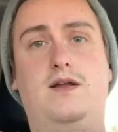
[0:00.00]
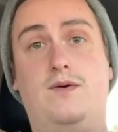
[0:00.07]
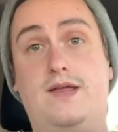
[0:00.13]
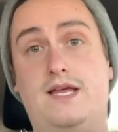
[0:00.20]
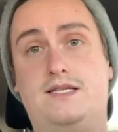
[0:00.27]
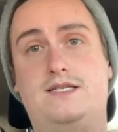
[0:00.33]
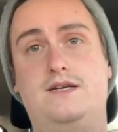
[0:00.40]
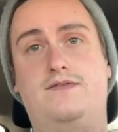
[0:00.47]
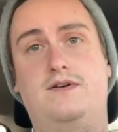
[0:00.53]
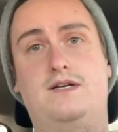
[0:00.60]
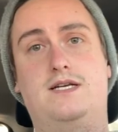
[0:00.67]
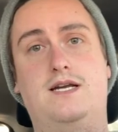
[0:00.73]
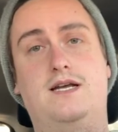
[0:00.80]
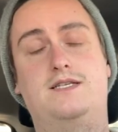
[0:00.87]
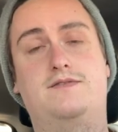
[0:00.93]
that's it for
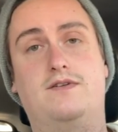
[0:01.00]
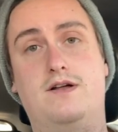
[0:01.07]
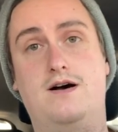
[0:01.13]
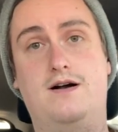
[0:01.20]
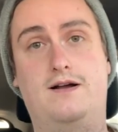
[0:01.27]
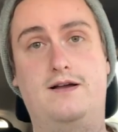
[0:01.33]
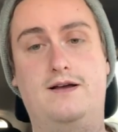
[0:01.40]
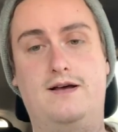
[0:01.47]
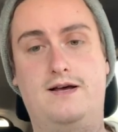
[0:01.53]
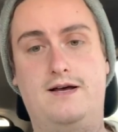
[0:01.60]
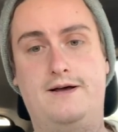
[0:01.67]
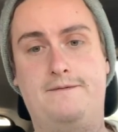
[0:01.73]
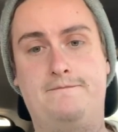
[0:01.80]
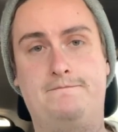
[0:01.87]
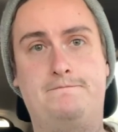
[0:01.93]
today's vlog.
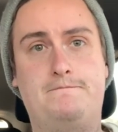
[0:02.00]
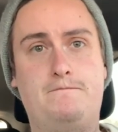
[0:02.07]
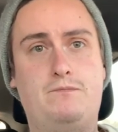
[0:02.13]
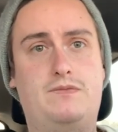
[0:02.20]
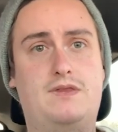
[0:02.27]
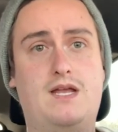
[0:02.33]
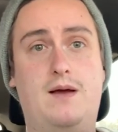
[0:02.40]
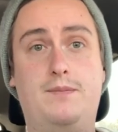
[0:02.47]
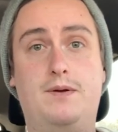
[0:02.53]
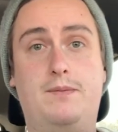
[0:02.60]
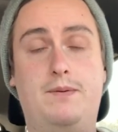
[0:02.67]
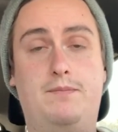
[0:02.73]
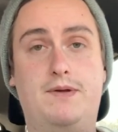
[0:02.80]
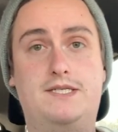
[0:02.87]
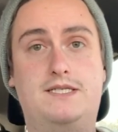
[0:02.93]
I'm gonna
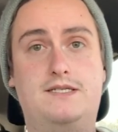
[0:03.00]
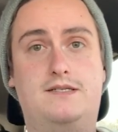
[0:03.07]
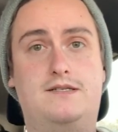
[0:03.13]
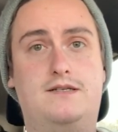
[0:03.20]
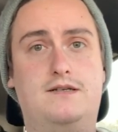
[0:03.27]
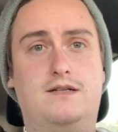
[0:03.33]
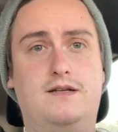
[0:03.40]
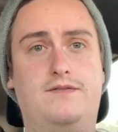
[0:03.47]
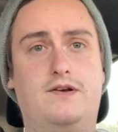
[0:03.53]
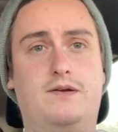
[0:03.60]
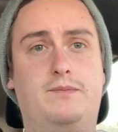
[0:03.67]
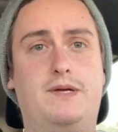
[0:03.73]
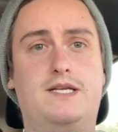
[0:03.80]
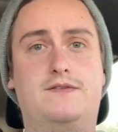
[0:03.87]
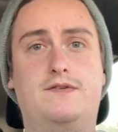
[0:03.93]
be busy delivering
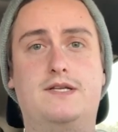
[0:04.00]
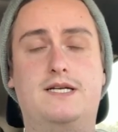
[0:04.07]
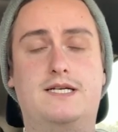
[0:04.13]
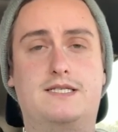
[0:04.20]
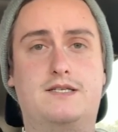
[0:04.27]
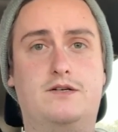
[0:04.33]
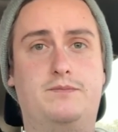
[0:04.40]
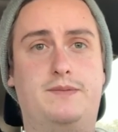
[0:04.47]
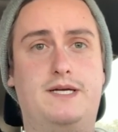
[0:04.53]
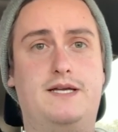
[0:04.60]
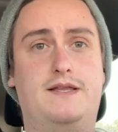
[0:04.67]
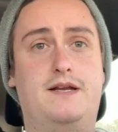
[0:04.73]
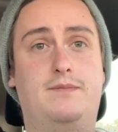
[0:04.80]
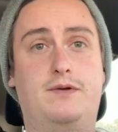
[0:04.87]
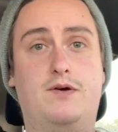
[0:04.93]
beans for the next little bit,
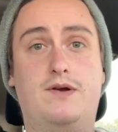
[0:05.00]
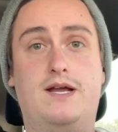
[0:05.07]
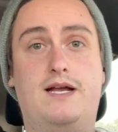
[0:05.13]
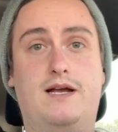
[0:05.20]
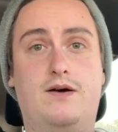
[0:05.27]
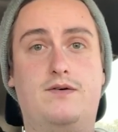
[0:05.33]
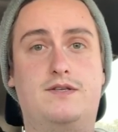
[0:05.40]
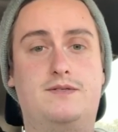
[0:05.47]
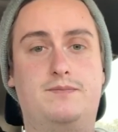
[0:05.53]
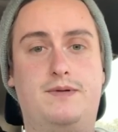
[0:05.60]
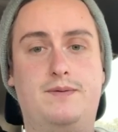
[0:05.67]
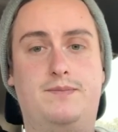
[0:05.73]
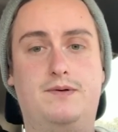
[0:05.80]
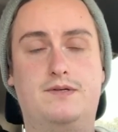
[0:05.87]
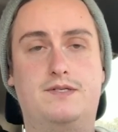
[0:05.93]
and then I'm going to hang out with some
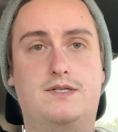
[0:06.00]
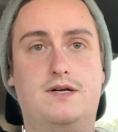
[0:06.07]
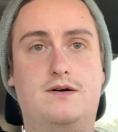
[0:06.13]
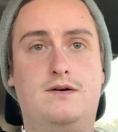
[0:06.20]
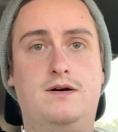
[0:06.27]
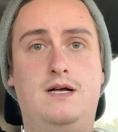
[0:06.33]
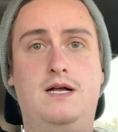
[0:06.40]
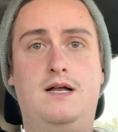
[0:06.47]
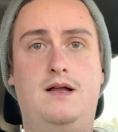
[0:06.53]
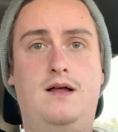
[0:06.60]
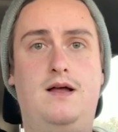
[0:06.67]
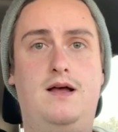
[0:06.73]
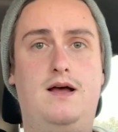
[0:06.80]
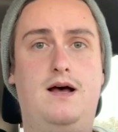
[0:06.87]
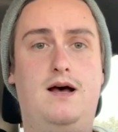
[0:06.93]
people. So
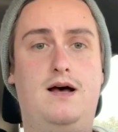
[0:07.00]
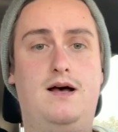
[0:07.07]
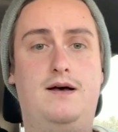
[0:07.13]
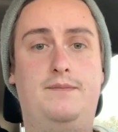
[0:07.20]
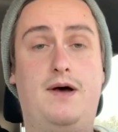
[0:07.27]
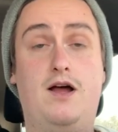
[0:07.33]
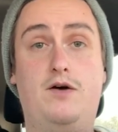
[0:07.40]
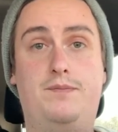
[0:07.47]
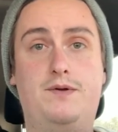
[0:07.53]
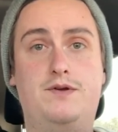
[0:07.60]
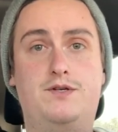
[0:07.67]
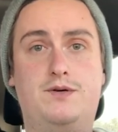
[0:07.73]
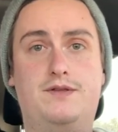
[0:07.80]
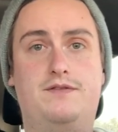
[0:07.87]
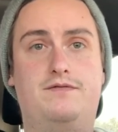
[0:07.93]
I hope you
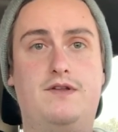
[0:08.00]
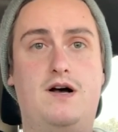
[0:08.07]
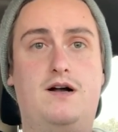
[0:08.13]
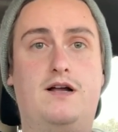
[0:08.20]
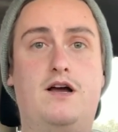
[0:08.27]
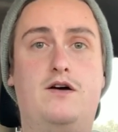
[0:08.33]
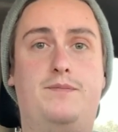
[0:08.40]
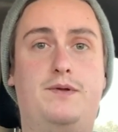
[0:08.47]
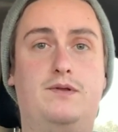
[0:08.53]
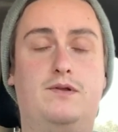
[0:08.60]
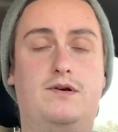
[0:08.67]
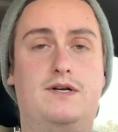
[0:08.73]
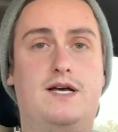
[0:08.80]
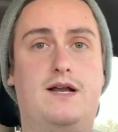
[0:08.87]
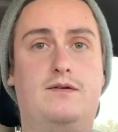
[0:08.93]
enjoyed the vlog. I hope you
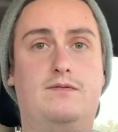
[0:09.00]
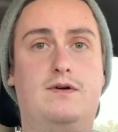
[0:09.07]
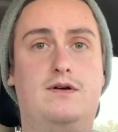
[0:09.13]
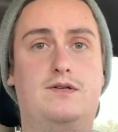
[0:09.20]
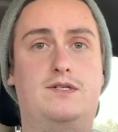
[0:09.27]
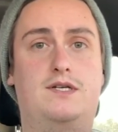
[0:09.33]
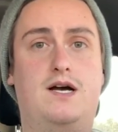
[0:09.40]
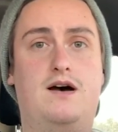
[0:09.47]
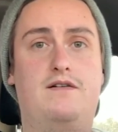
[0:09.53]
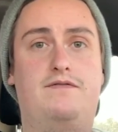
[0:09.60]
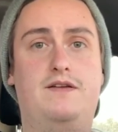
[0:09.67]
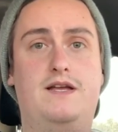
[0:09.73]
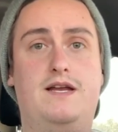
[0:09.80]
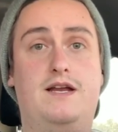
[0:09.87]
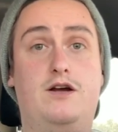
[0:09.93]
learned how to roast
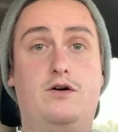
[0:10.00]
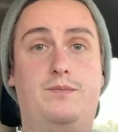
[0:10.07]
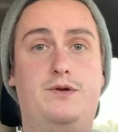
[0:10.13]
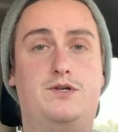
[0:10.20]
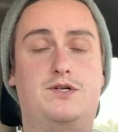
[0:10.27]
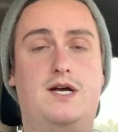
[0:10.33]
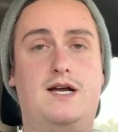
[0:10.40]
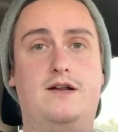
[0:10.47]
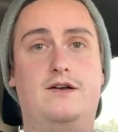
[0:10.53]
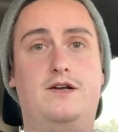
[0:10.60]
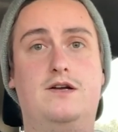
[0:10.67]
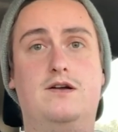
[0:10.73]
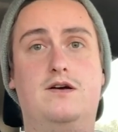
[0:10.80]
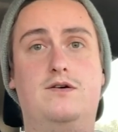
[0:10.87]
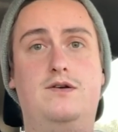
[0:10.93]
coffee, and I hope you try it on
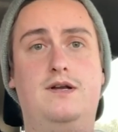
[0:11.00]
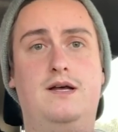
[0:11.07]
your own.